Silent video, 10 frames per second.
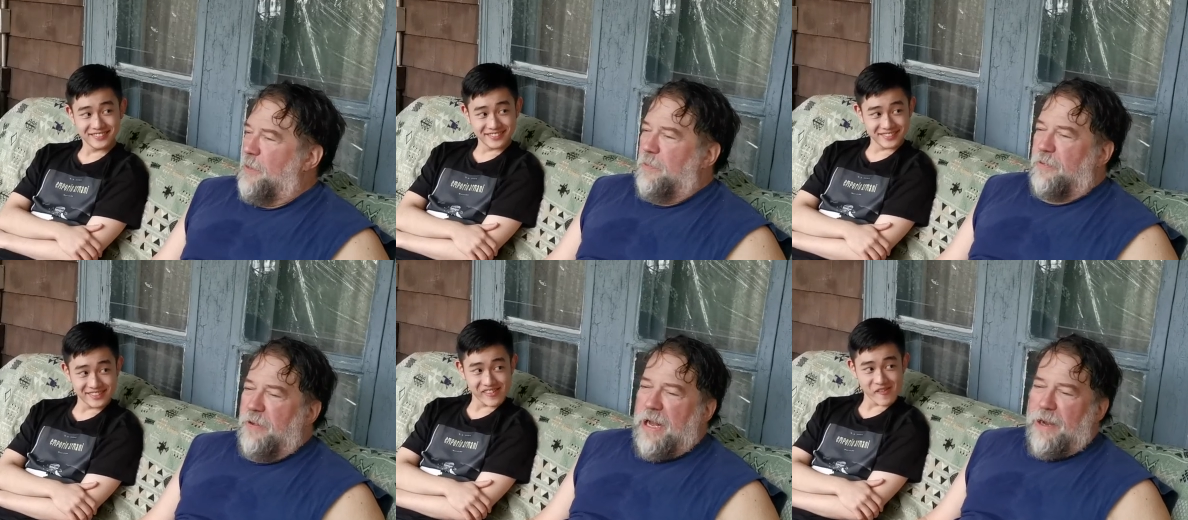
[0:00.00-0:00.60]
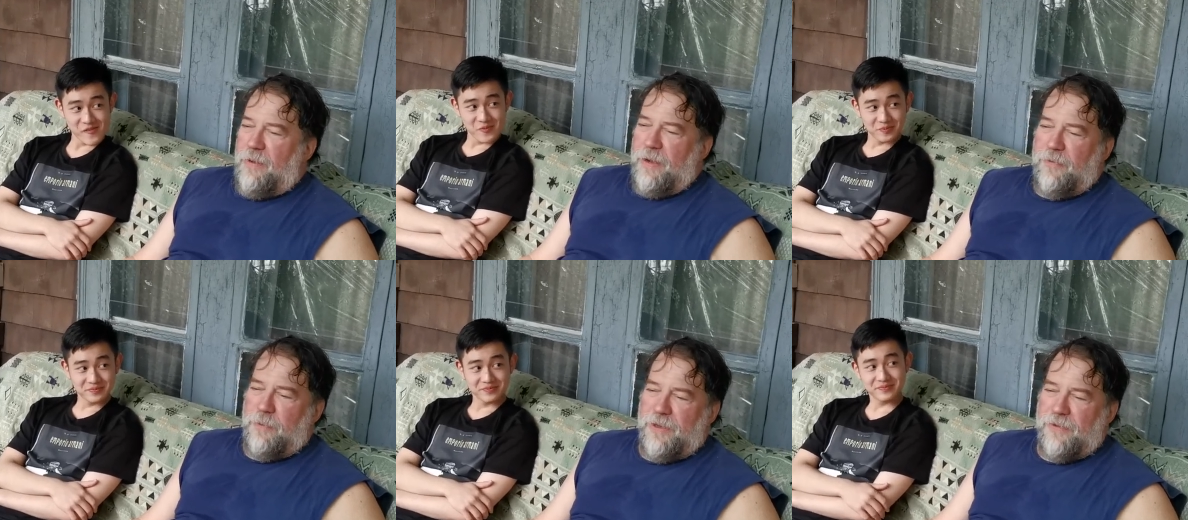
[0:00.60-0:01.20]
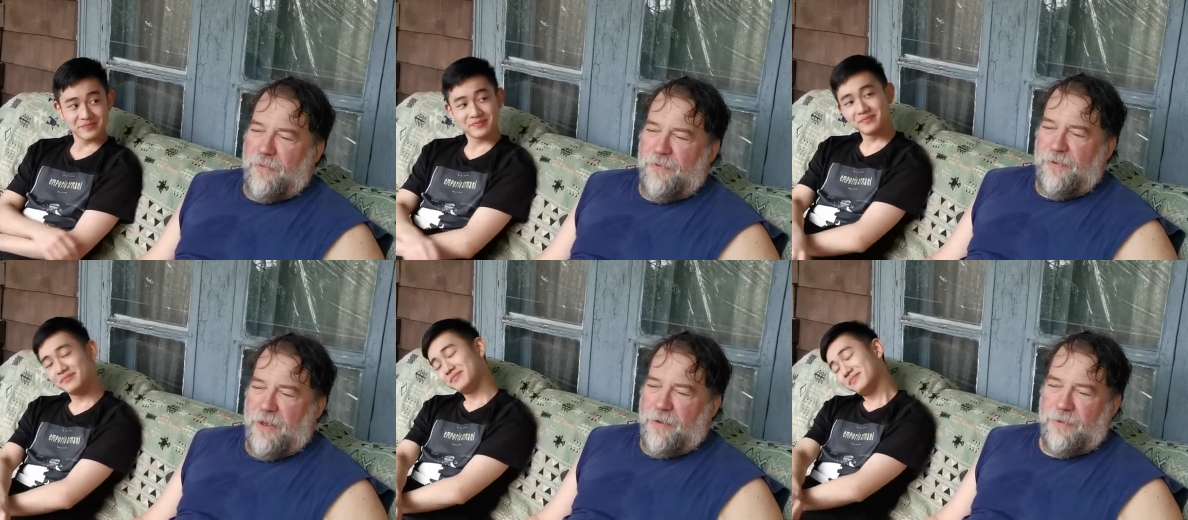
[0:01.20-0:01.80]
Speaker 1: of your coach now. I view
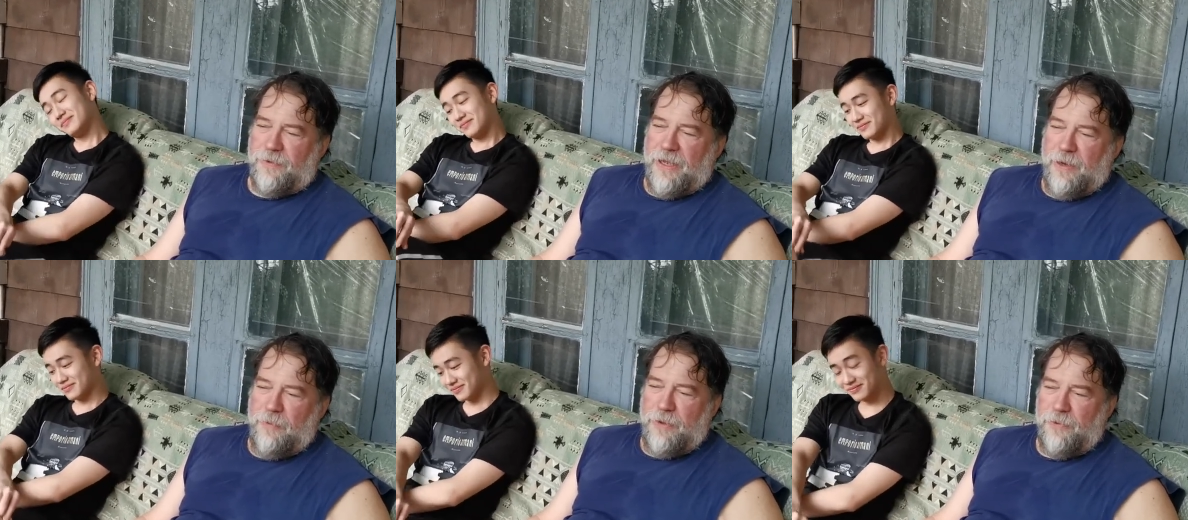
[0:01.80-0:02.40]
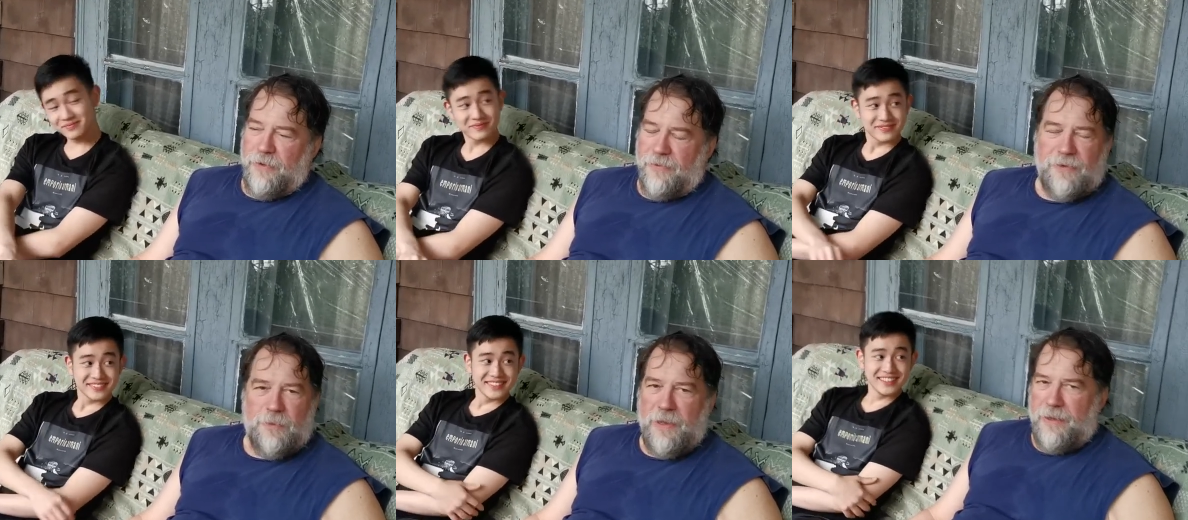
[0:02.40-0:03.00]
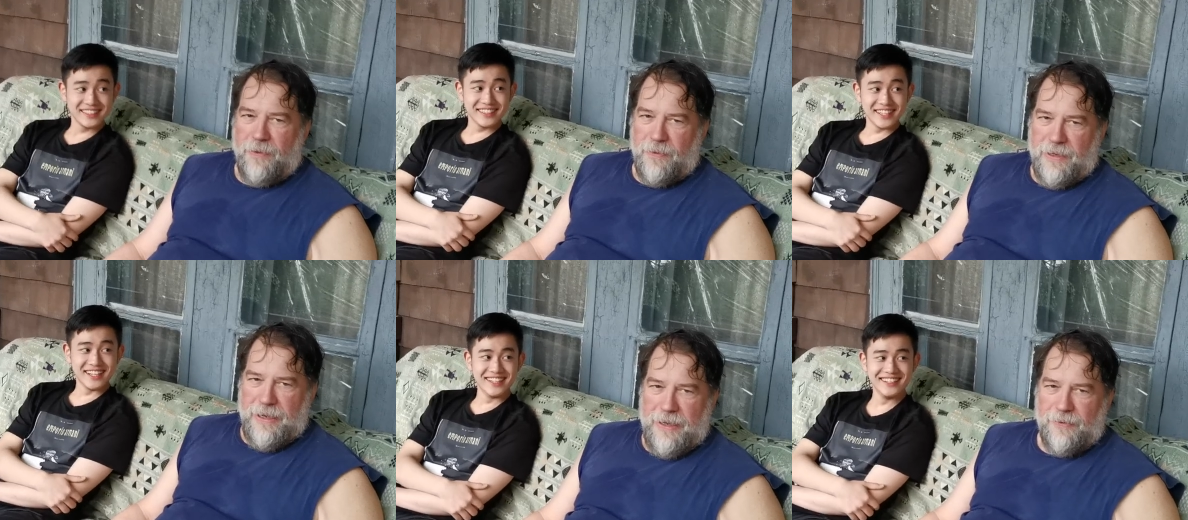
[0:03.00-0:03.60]
myself as the uncle to anyone who checks into
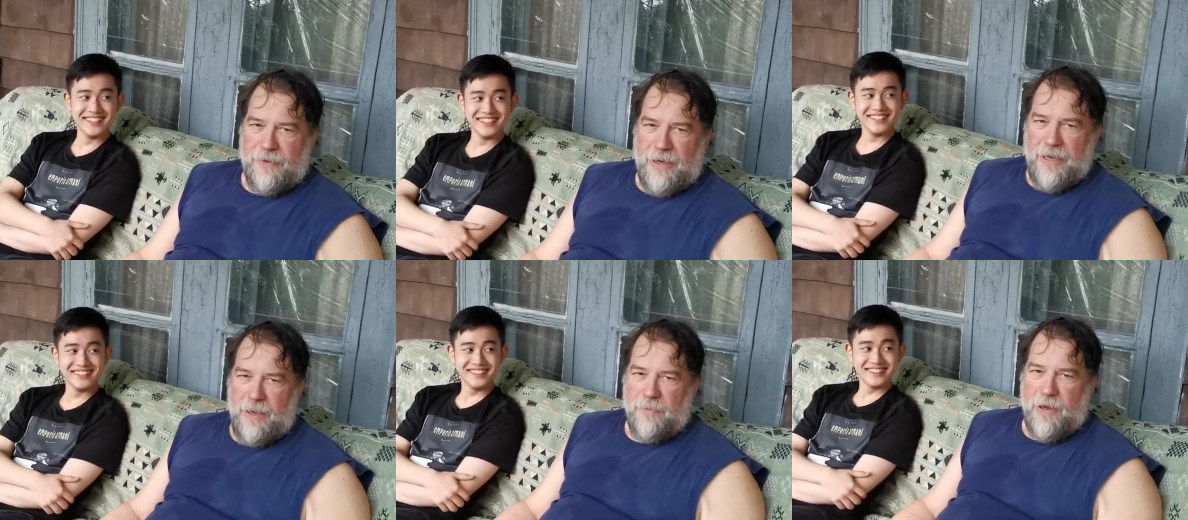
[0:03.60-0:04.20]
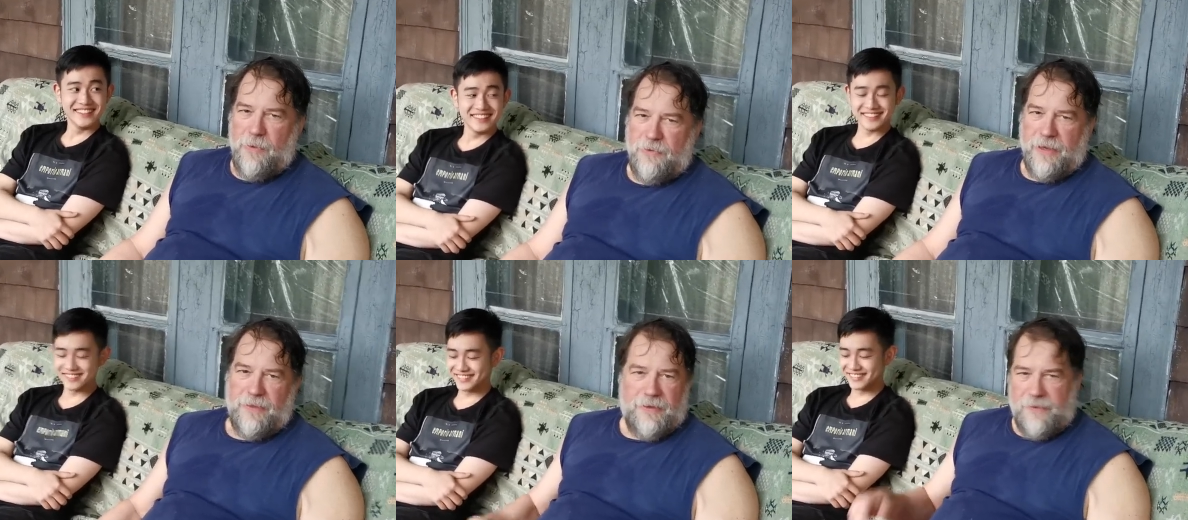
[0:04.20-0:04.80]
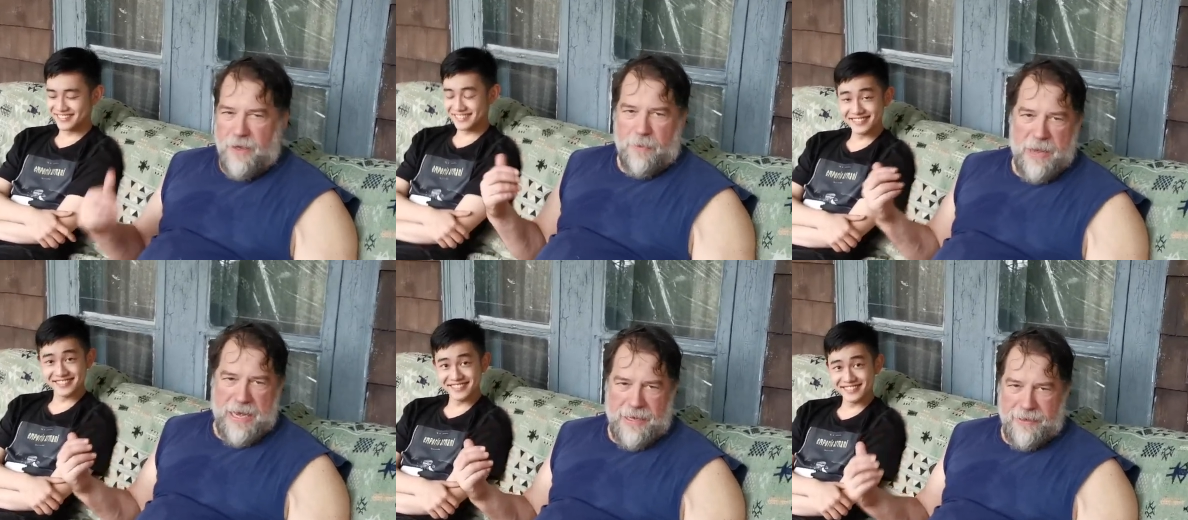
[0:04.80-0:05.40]
Magnolia House, and I am coaching
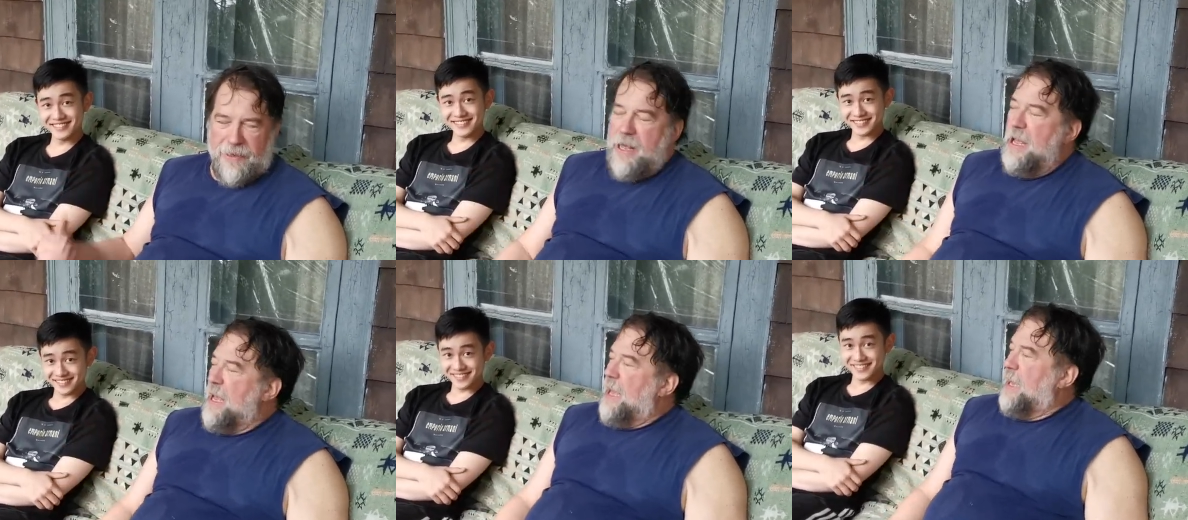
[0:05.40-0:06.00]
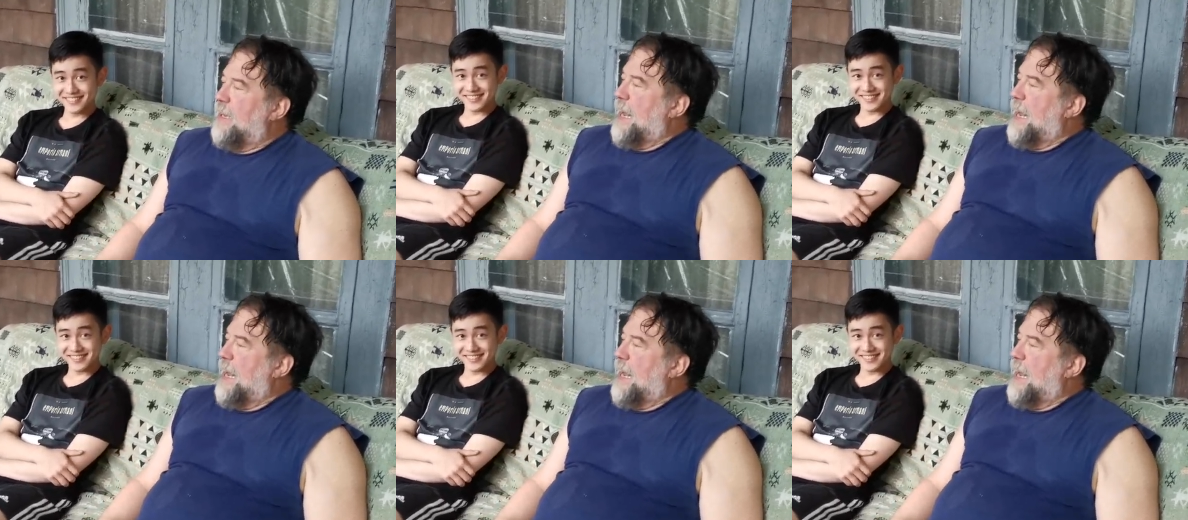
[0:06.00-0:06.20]
this young man